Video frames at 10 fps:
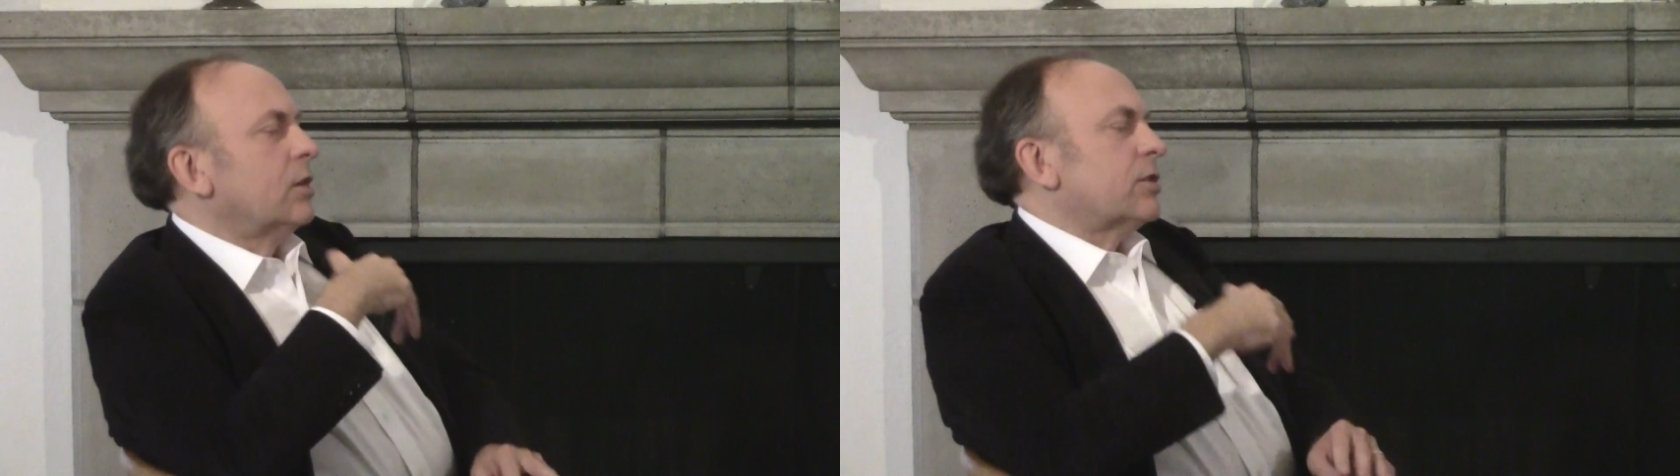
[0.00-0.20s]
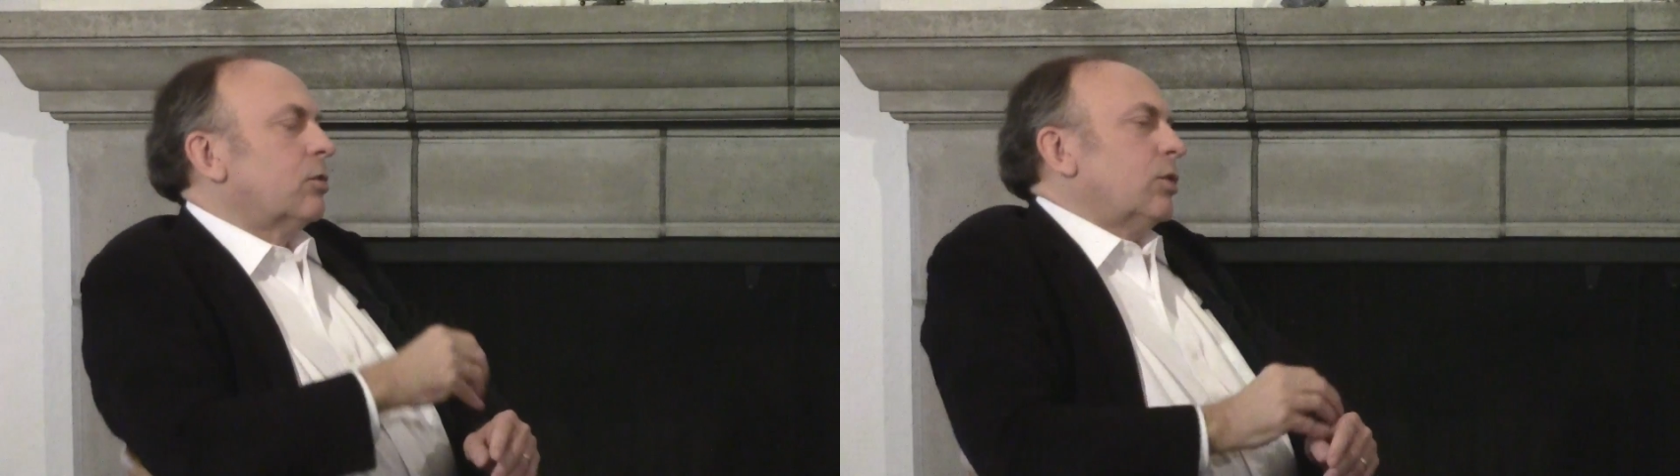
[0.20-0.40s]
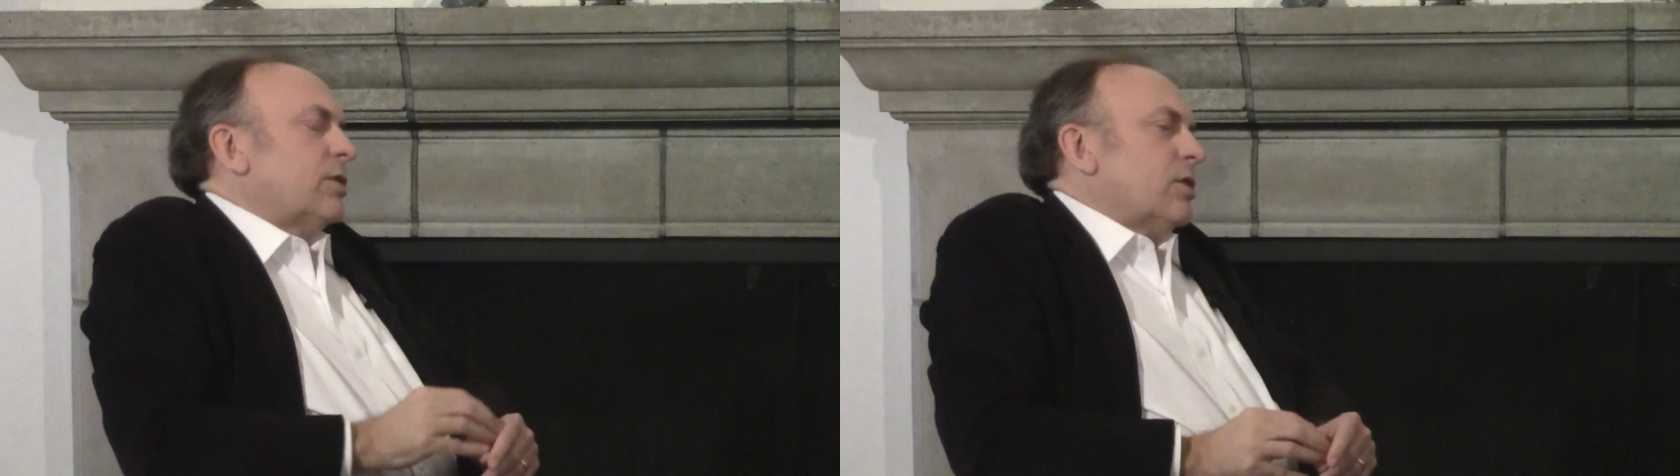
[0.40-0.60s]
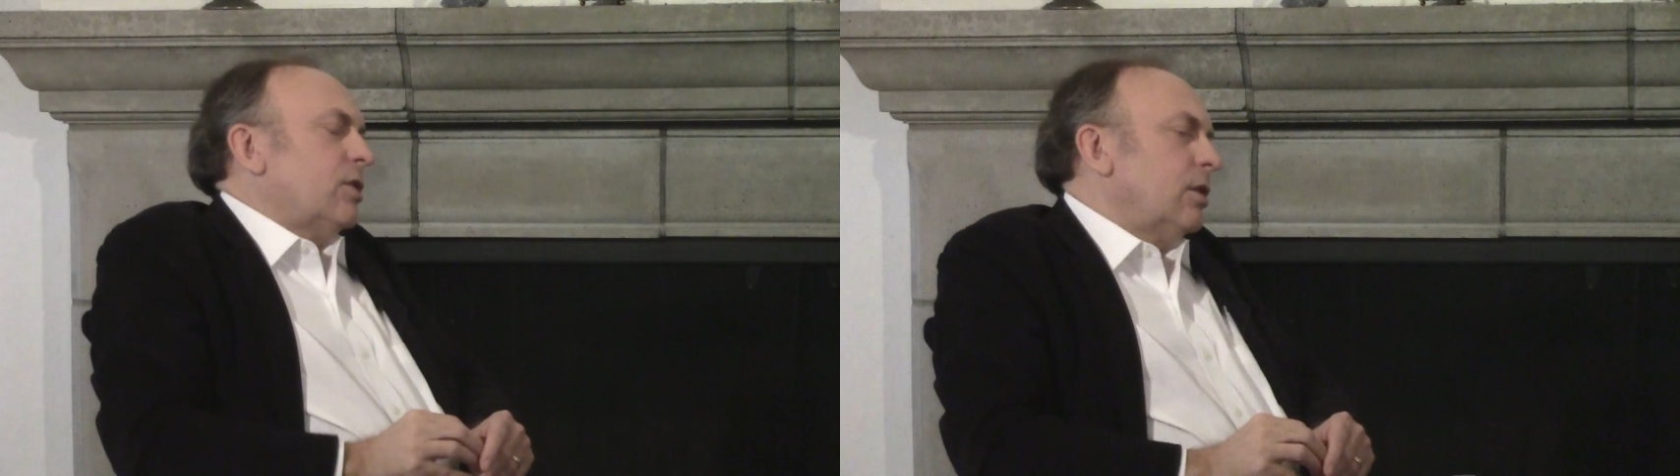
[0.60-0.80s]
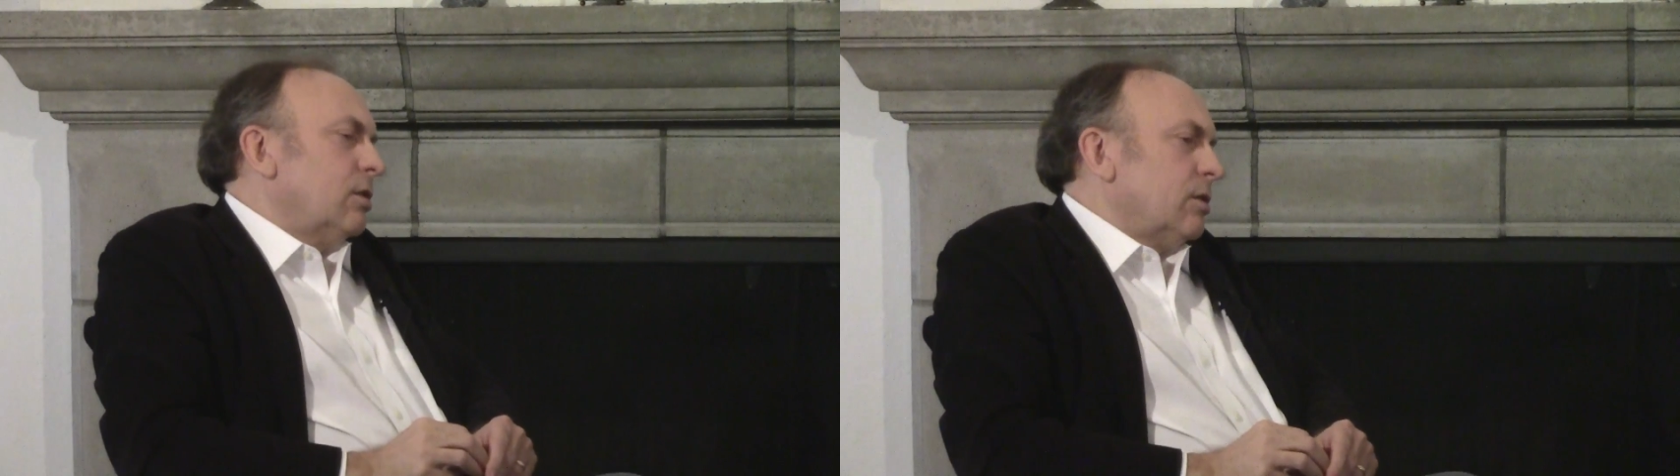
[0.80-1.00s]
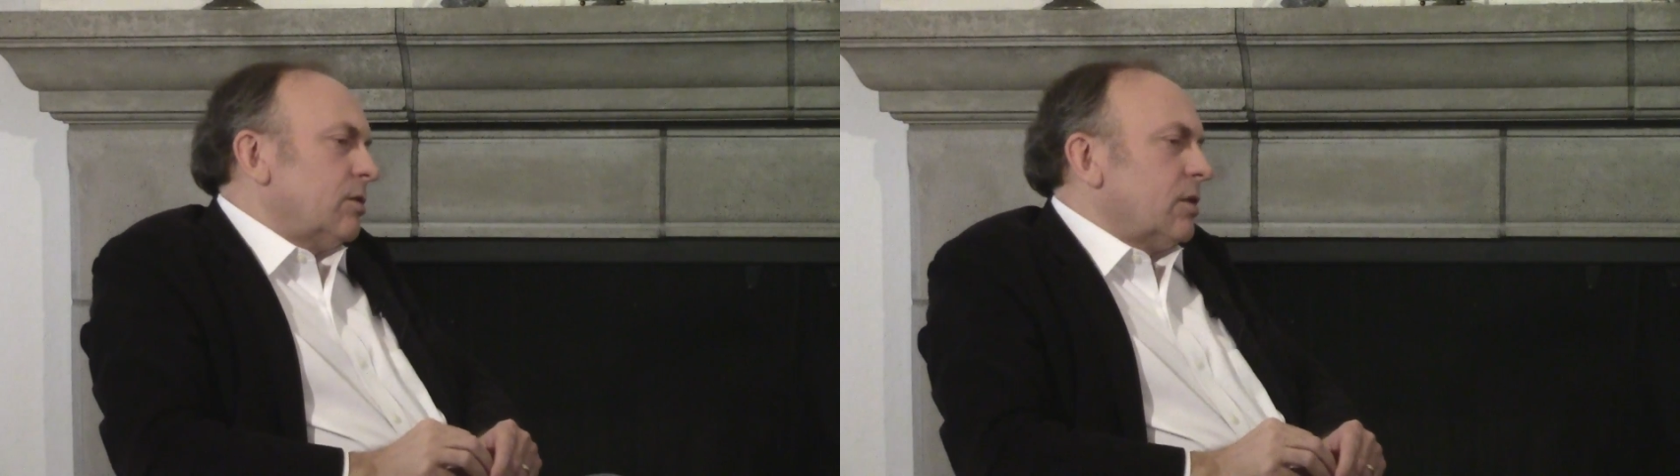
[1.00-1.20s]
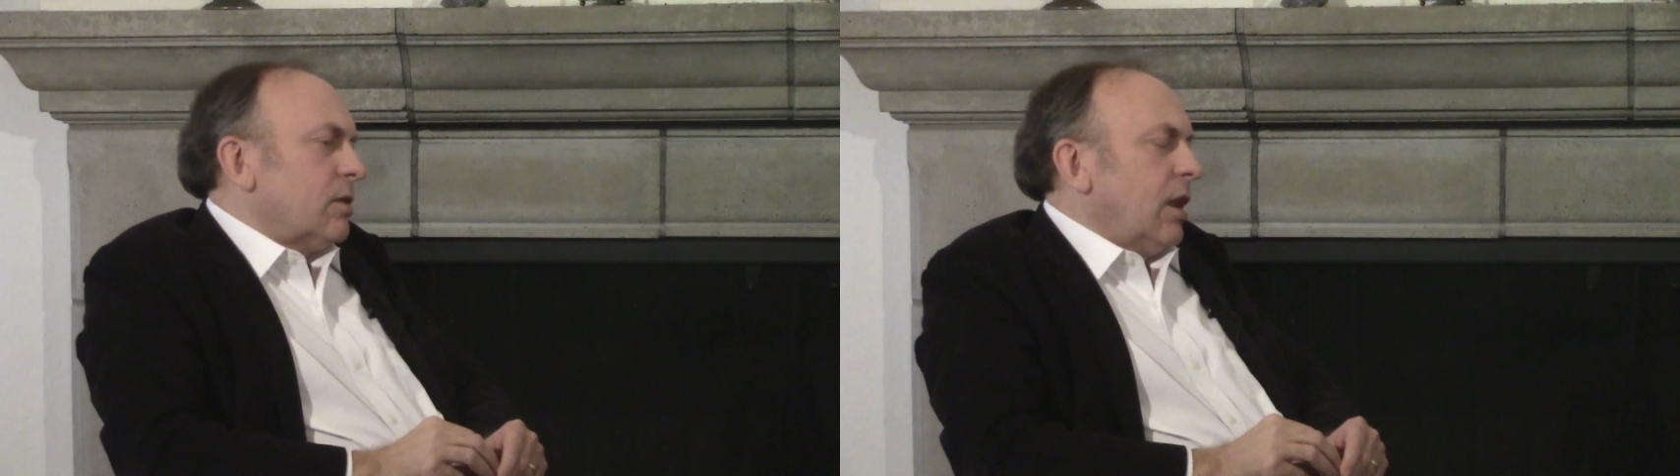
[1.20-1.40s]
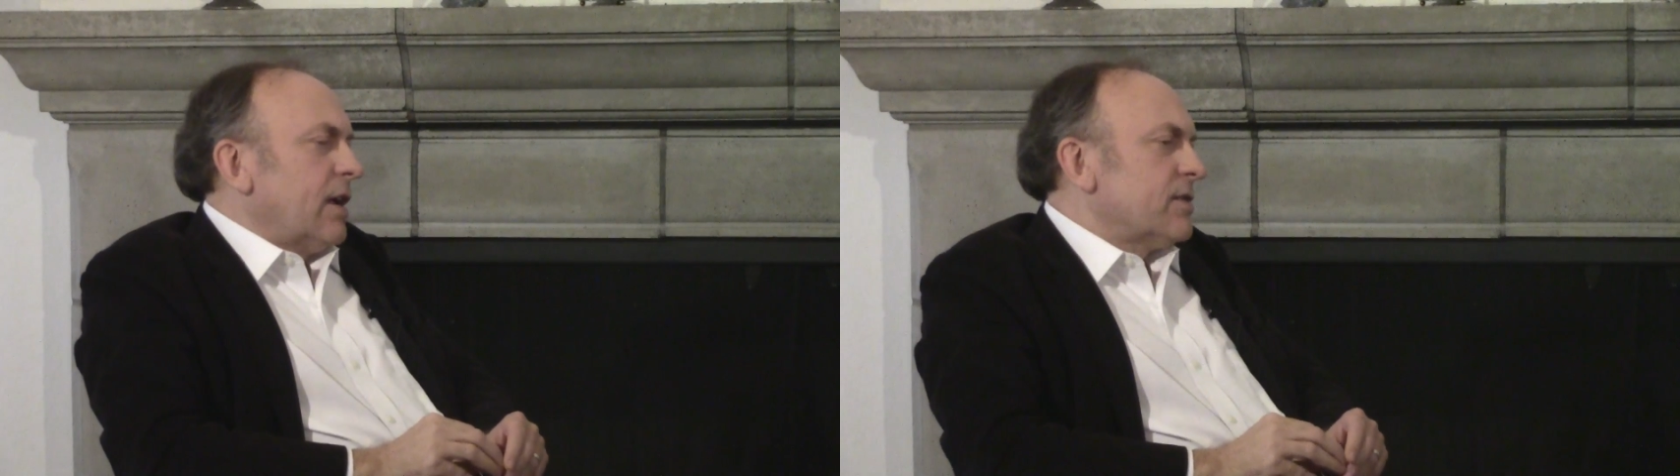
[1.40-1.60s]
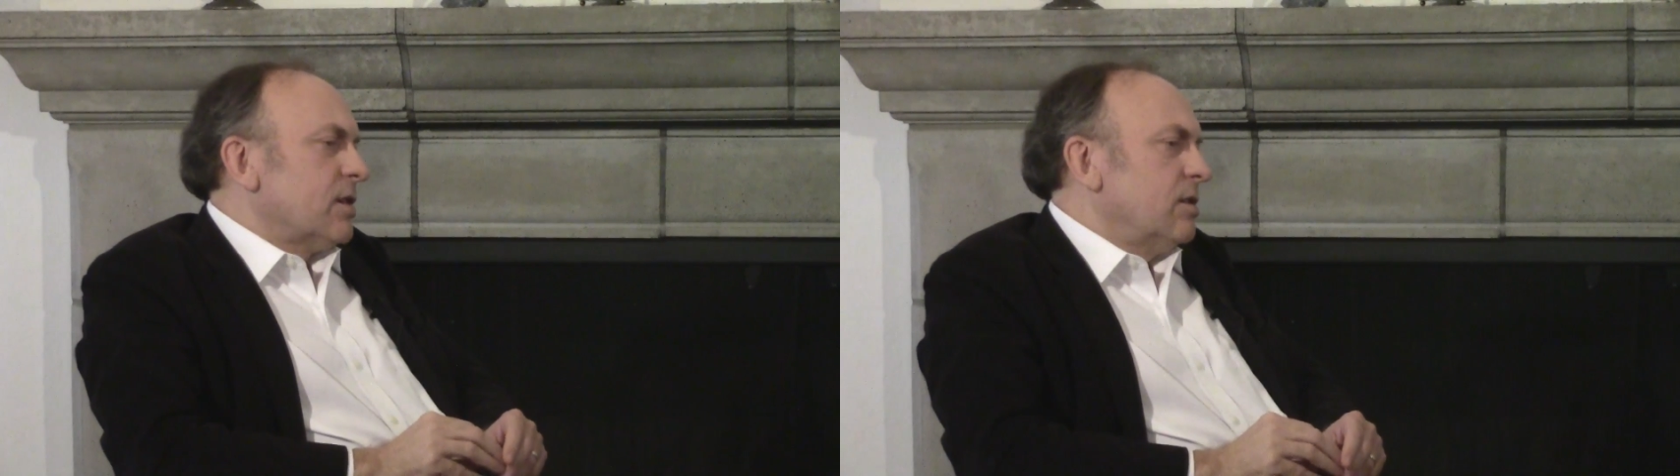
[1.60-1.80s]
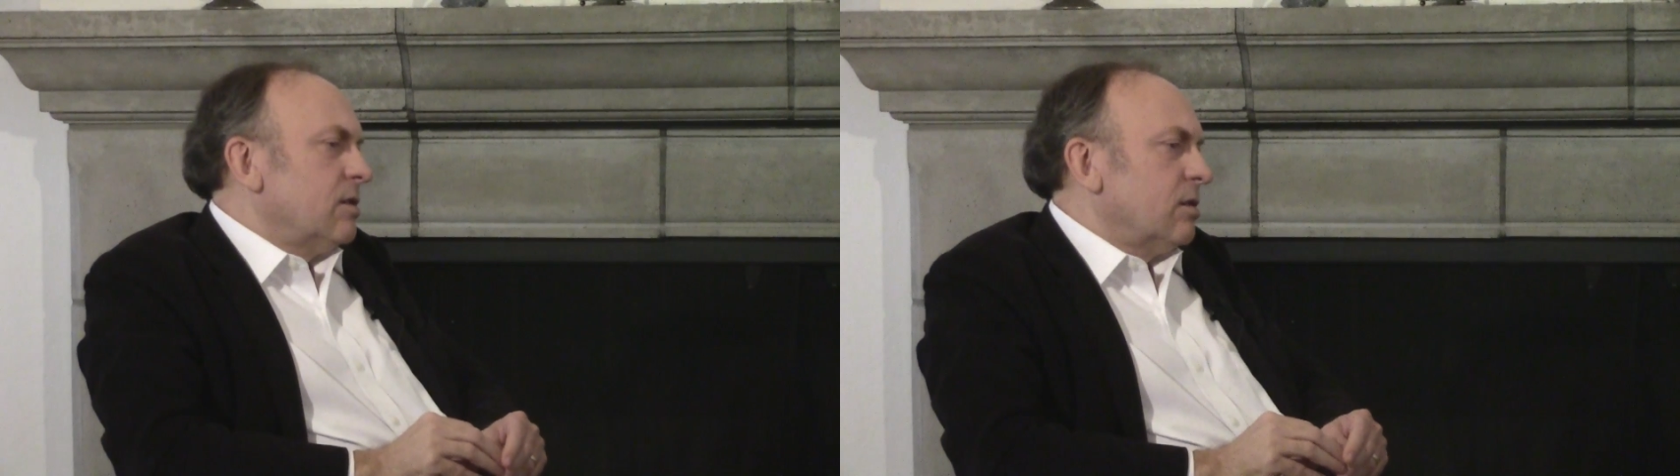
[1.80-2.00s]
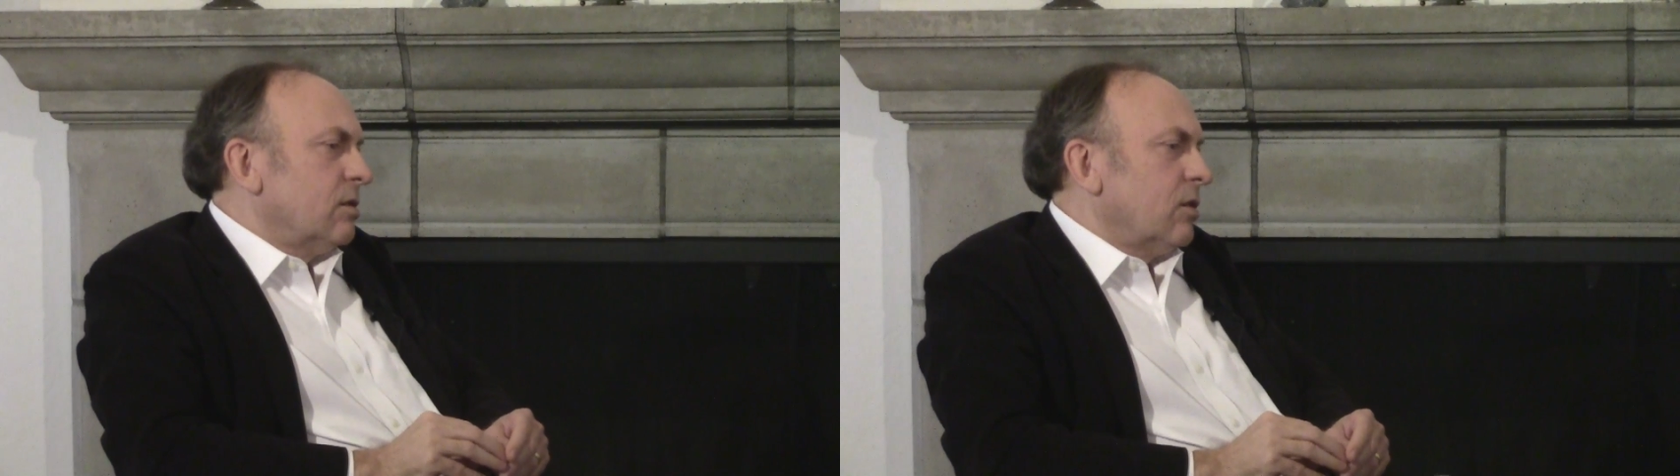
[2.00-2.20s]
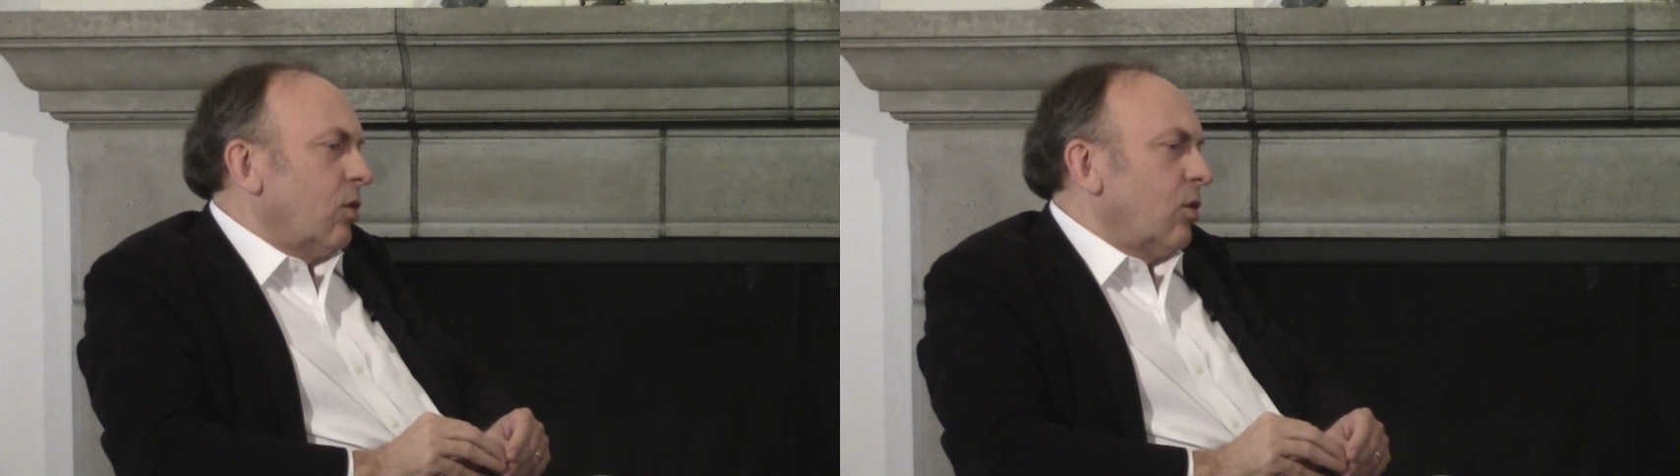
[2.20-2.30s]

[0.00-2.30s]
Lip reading: So the lesson